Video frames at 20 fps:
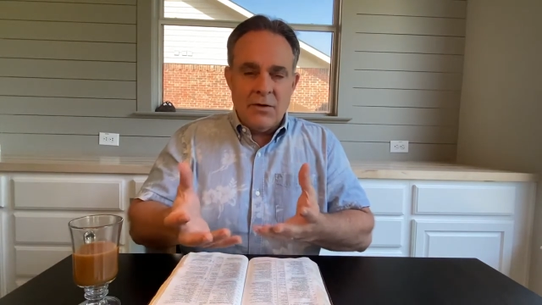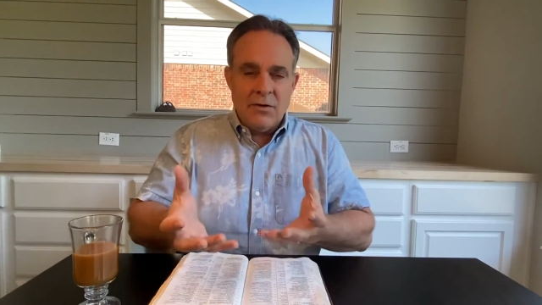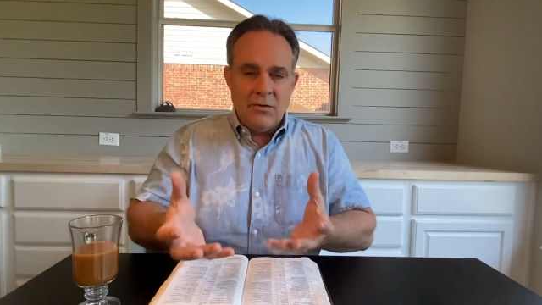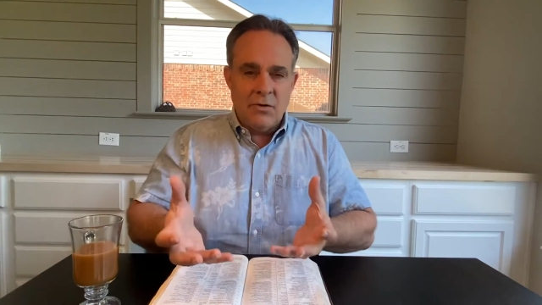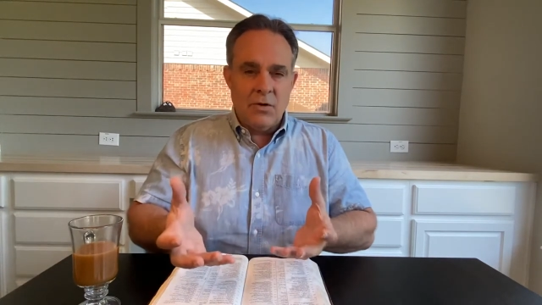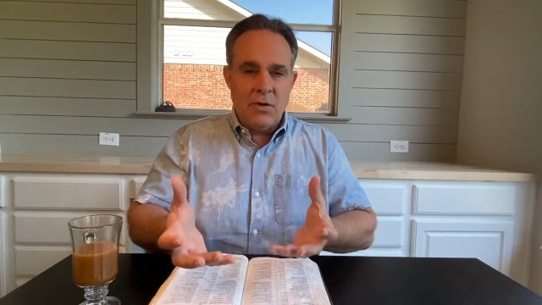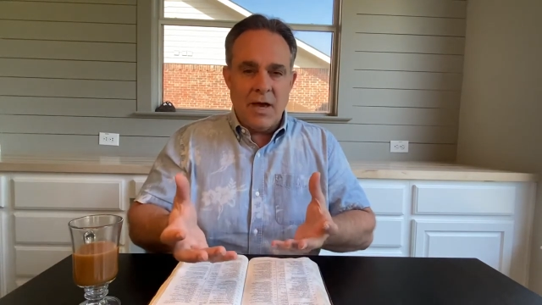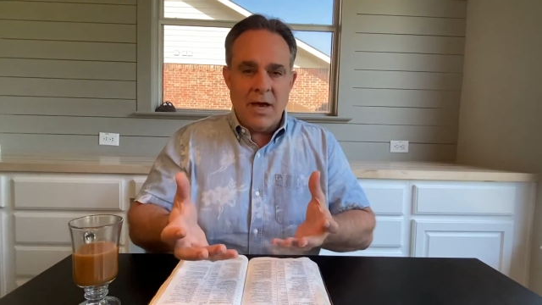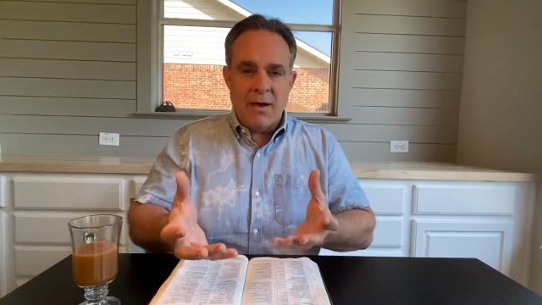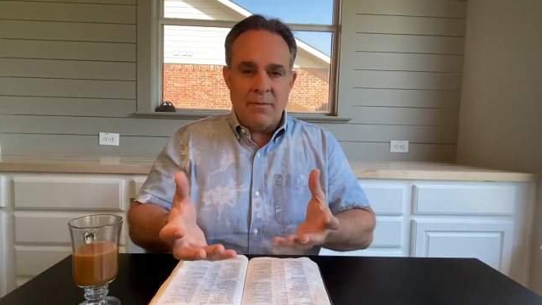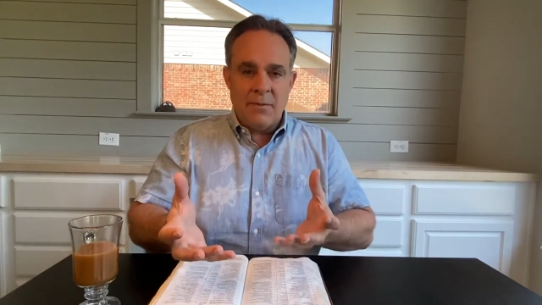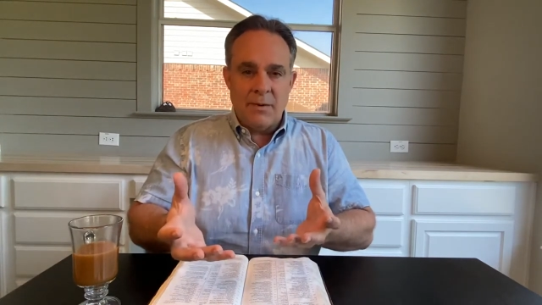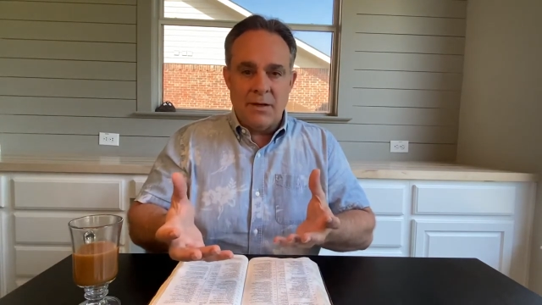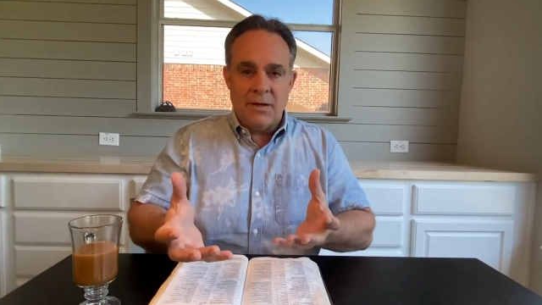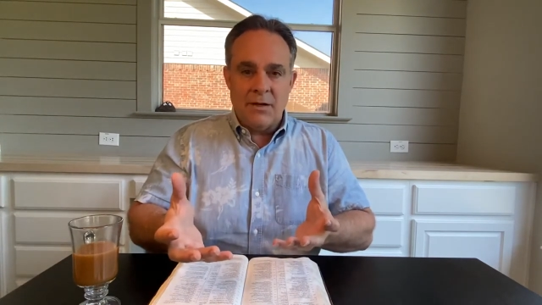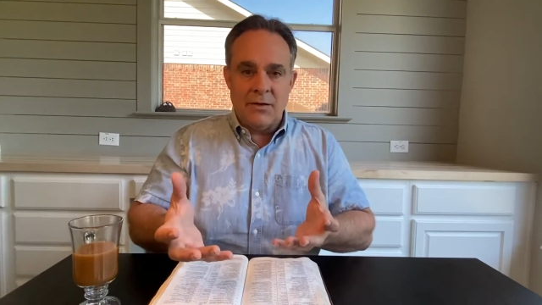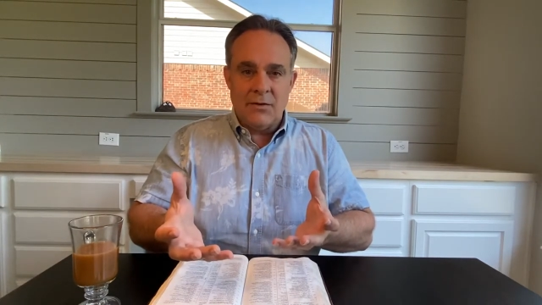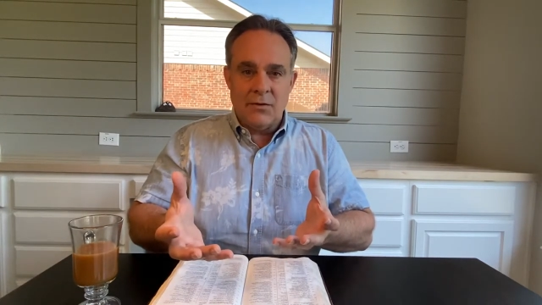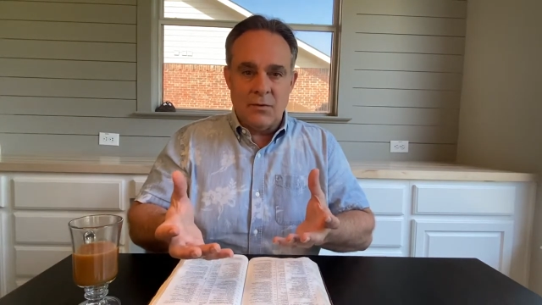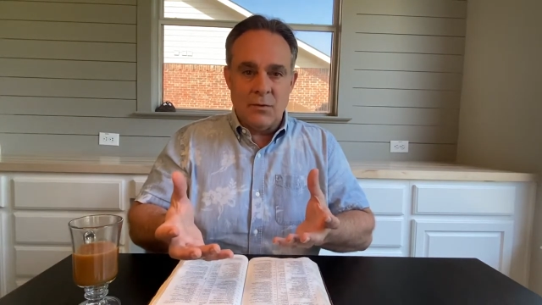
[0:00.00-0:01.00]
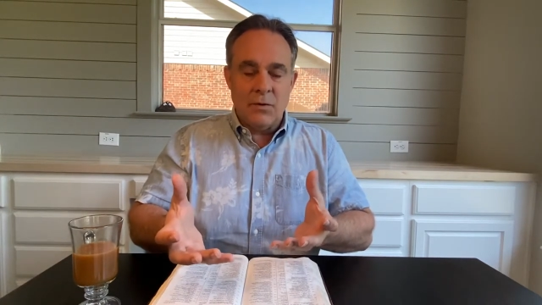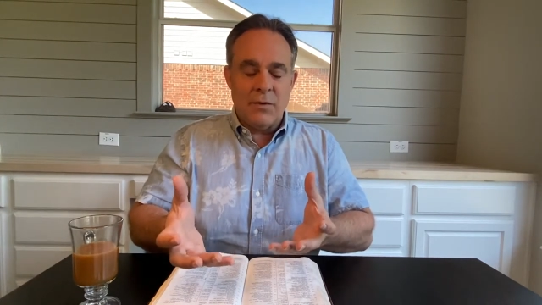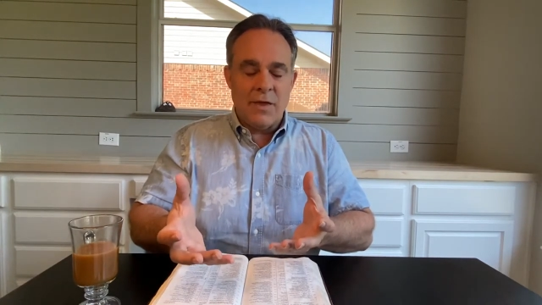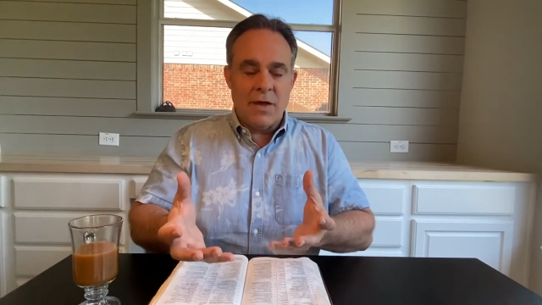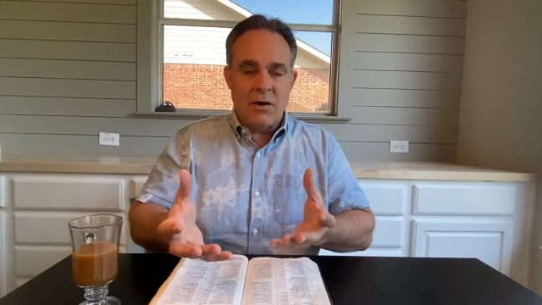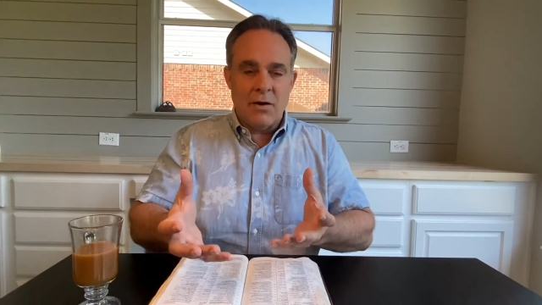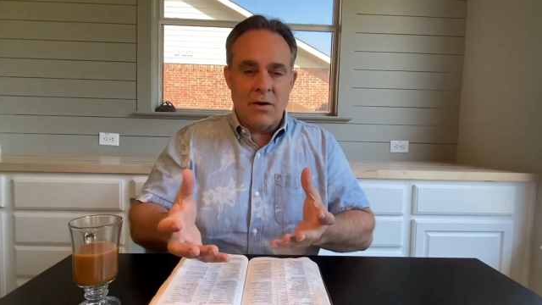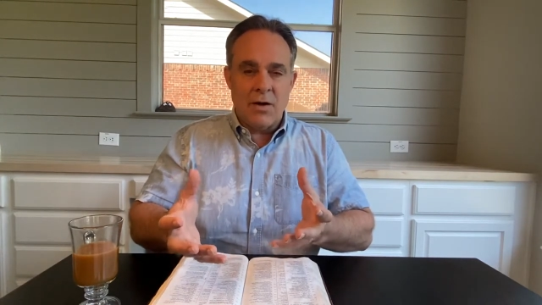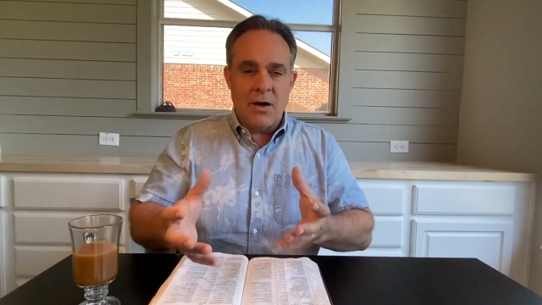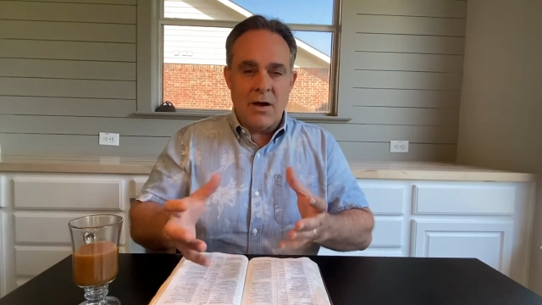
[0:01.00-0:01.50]
is no happiness
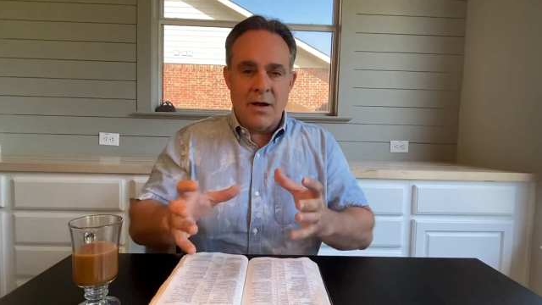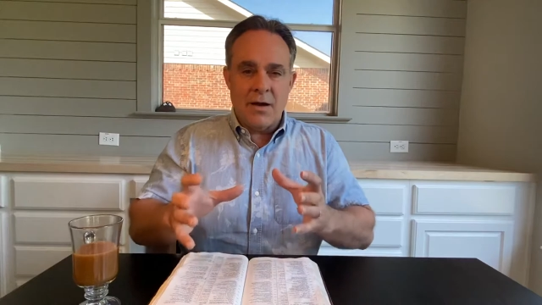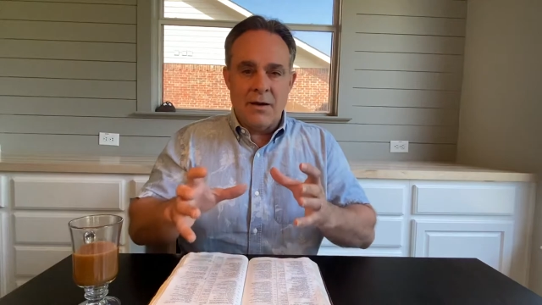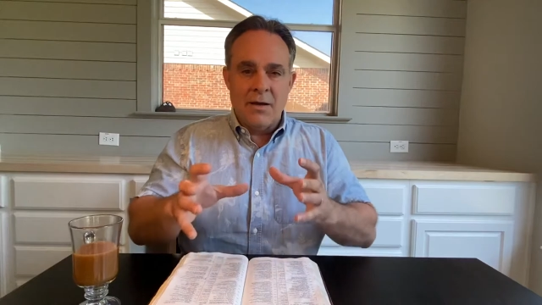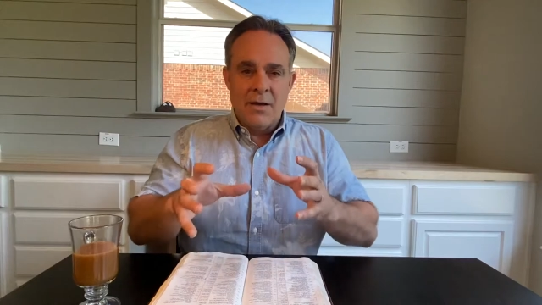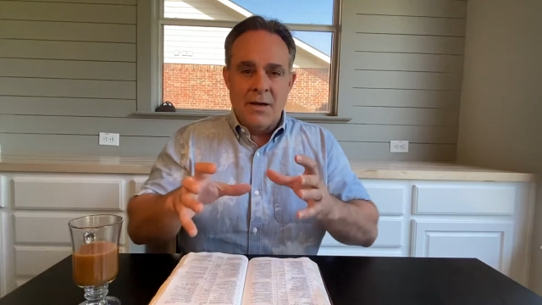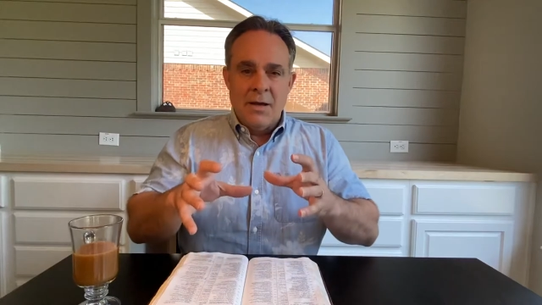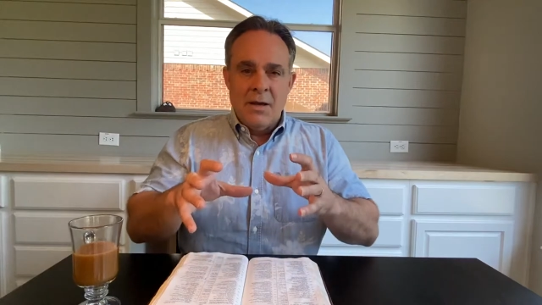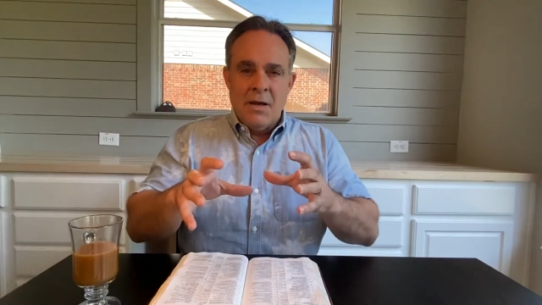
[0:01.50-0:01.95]
without God.